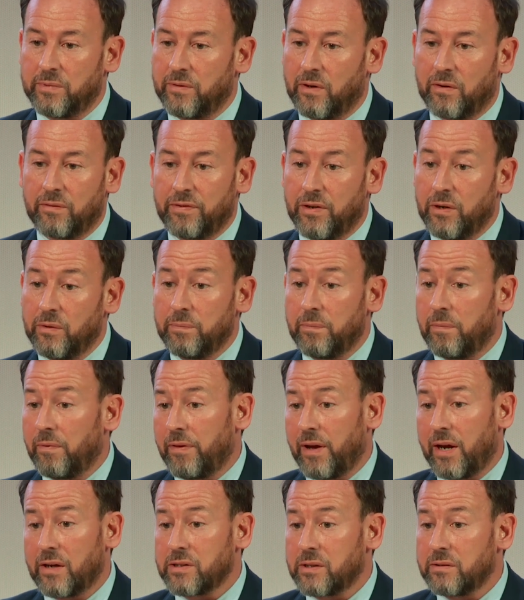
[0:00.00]
You've got a few
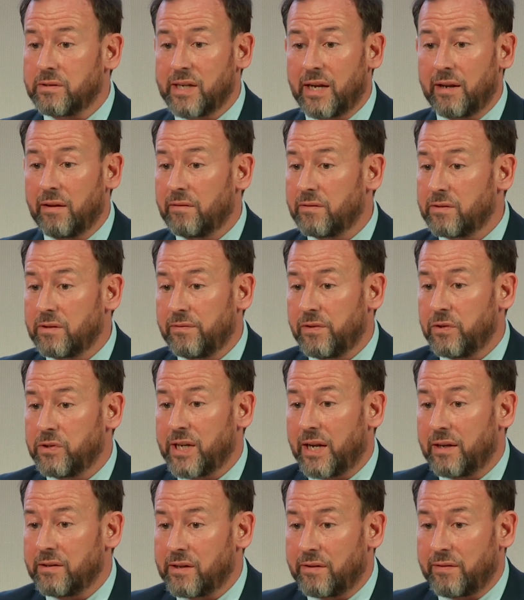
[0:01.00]
tens
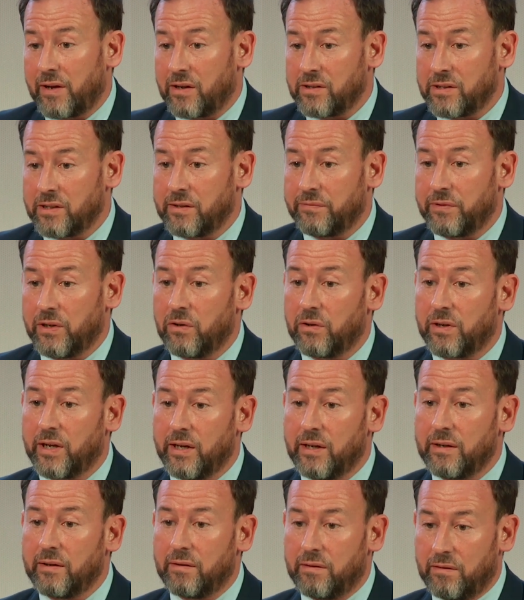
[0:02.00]
of thousands, if you're
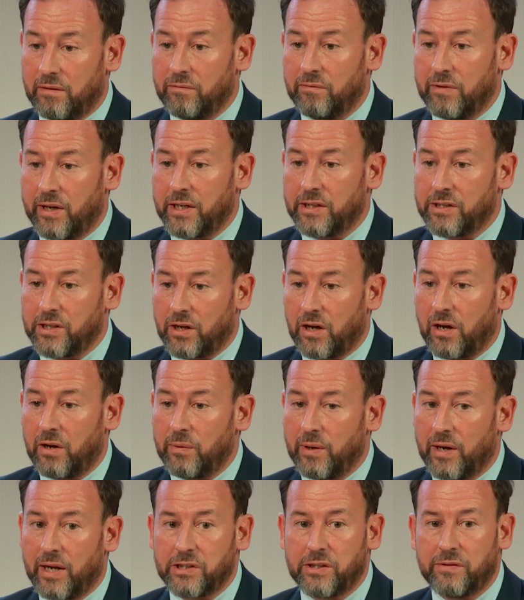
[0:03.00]
lucky, ready to
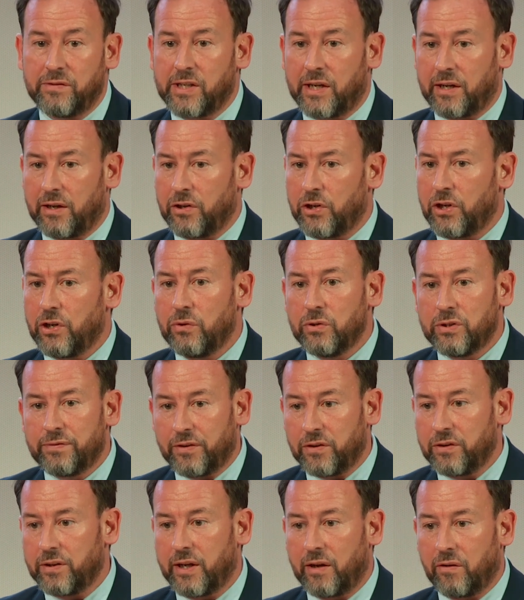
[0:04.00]
go, unless you've taken huge
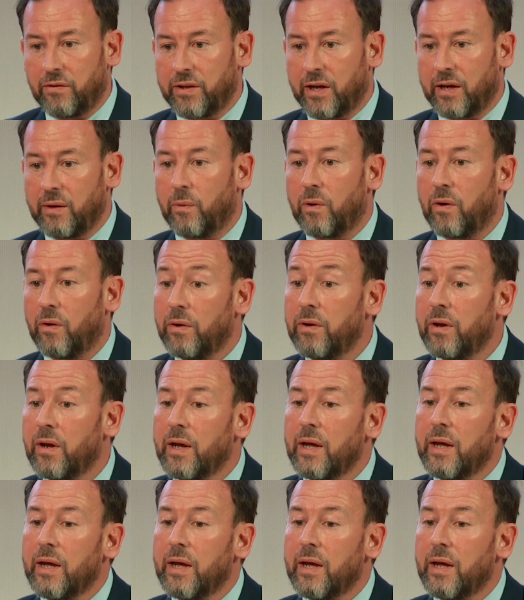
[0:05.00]
funding on day one.